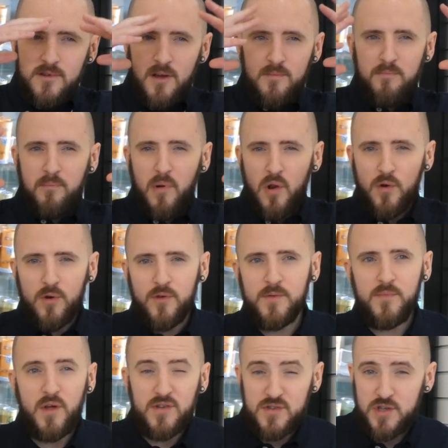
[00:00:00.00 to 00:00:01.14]
not
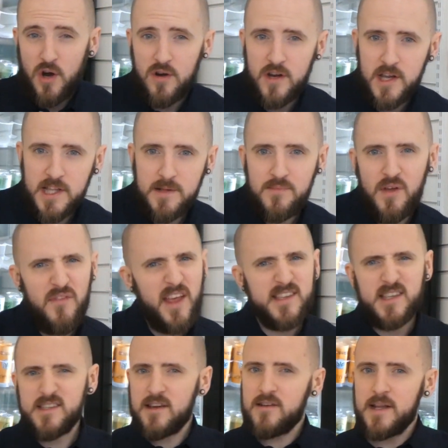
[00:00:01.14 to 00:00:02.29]
blur them, not darken them, not
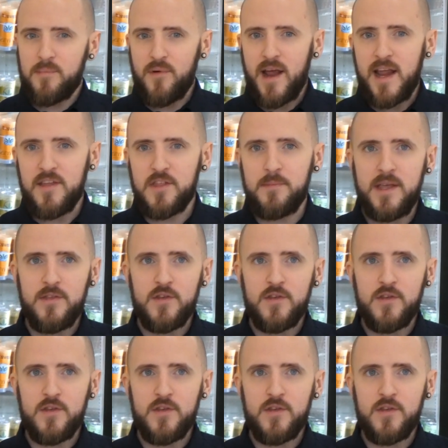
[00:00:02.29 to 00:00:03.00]
necessarily brighten